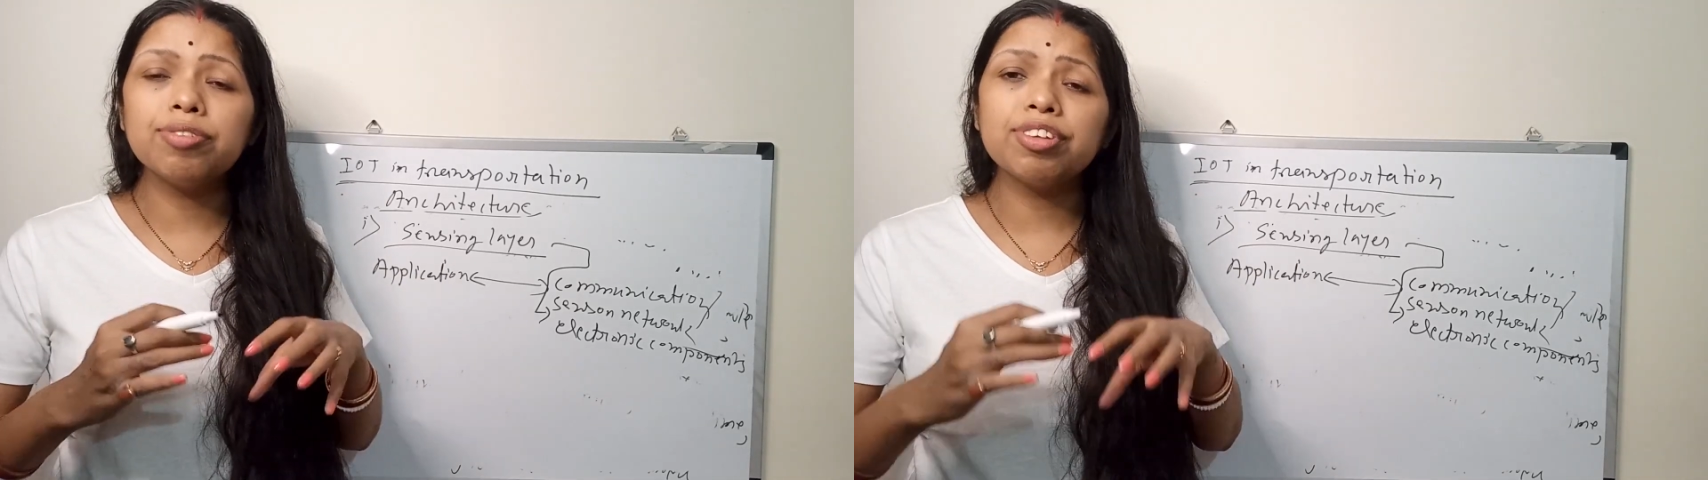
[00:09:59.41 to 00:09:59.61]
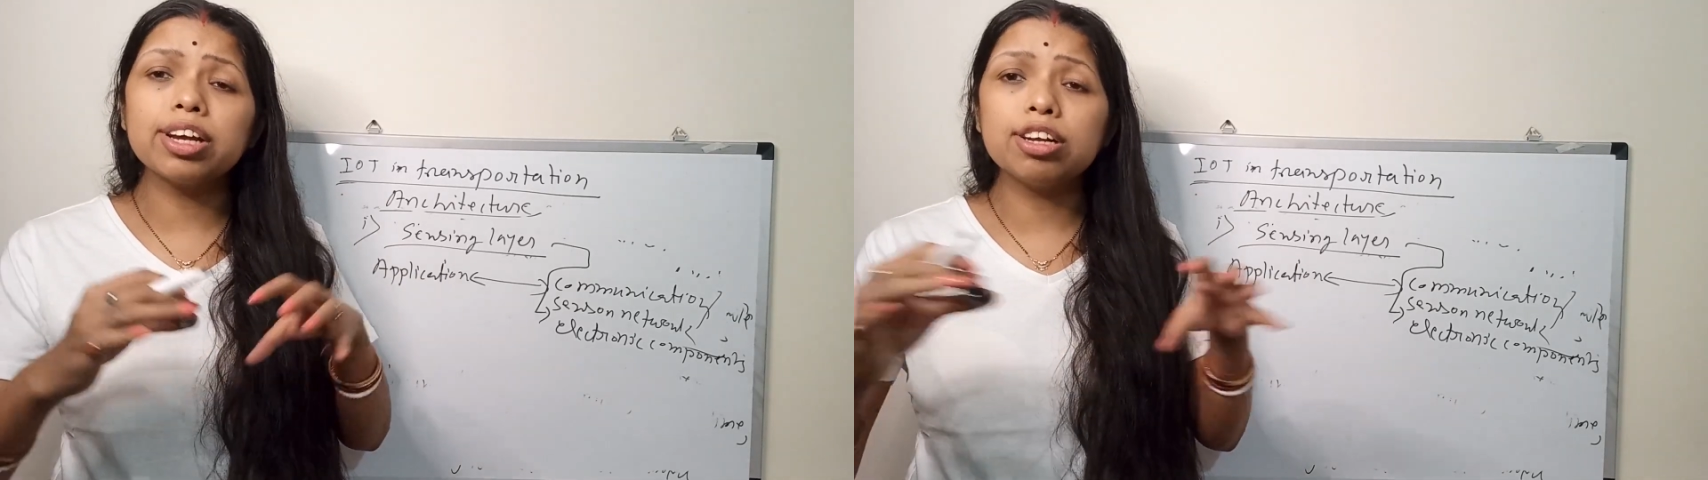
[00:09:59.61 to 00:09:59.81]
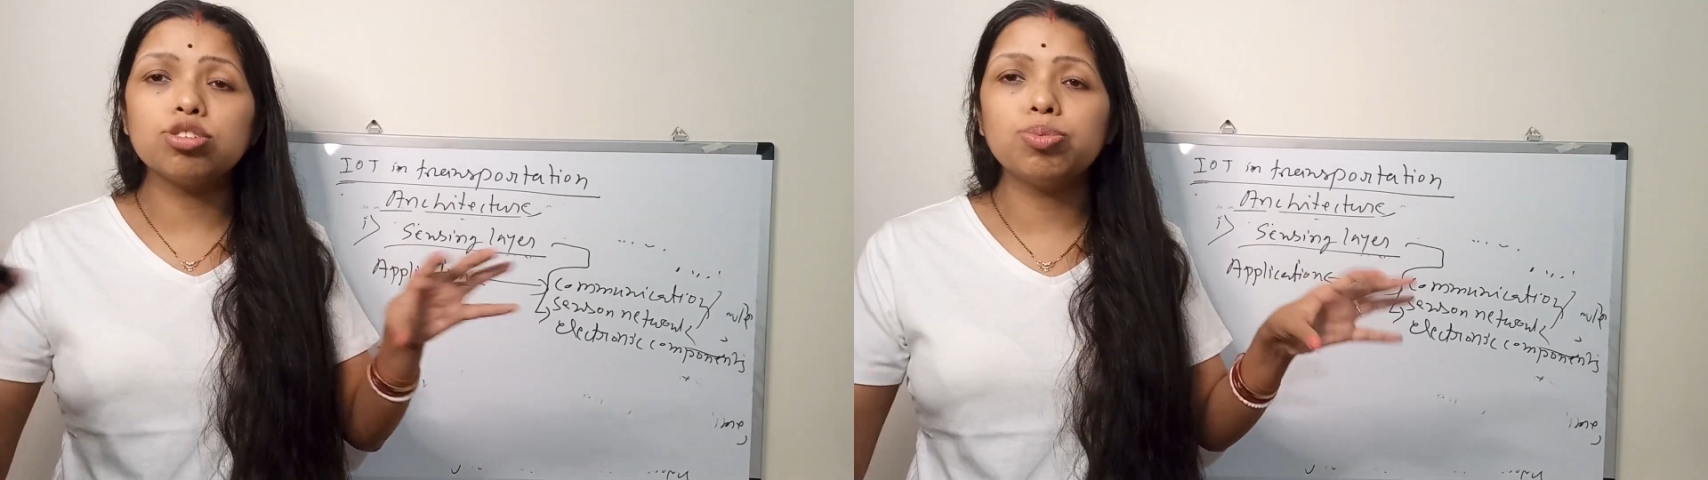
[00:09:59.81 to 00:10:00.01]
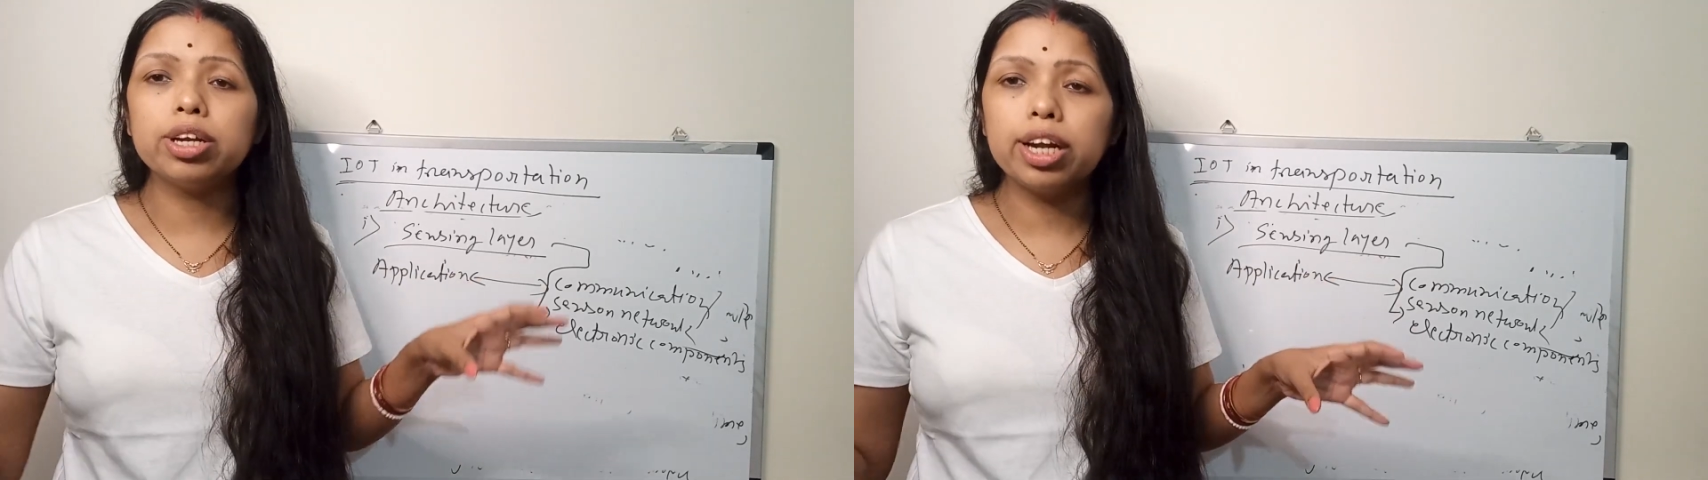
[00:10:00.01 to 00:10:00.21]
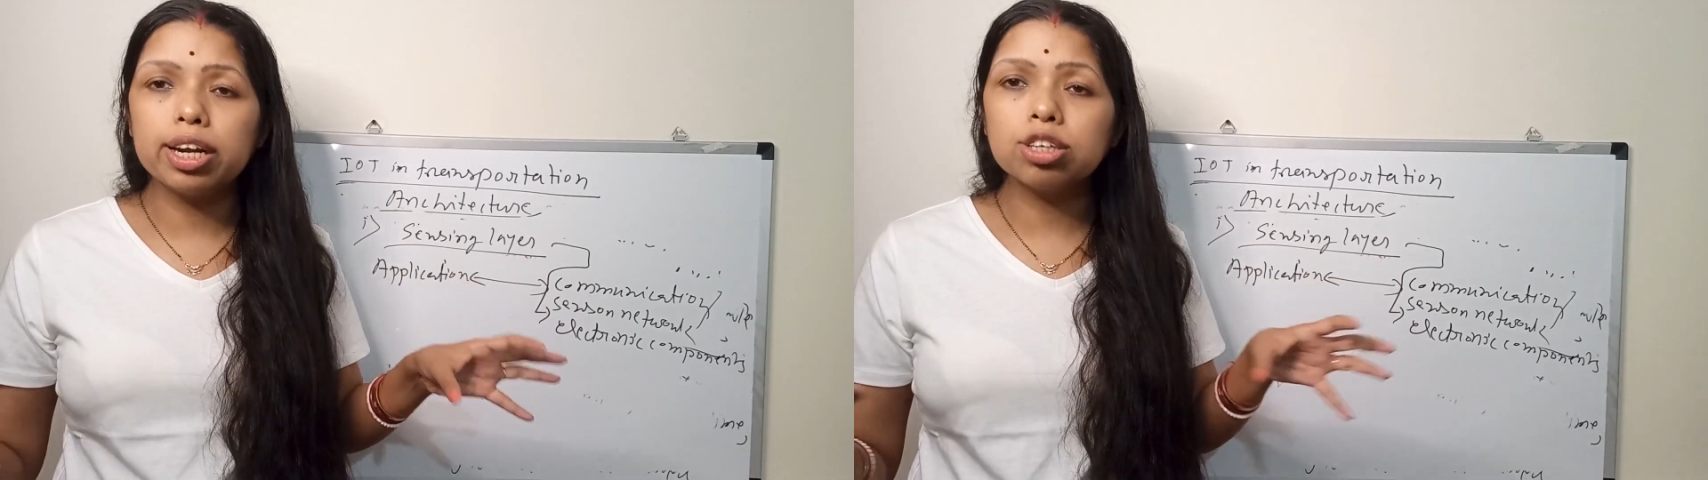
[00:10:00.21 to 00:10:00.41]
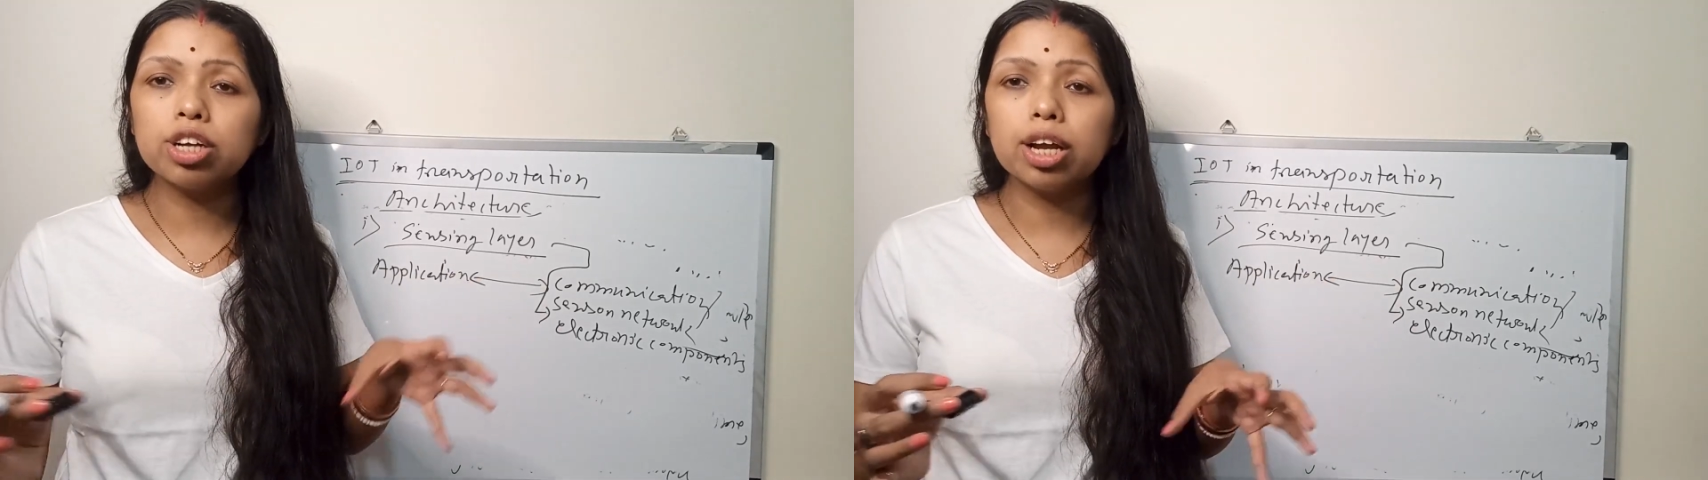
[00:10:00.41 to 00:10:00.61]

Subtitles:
different kinds of the data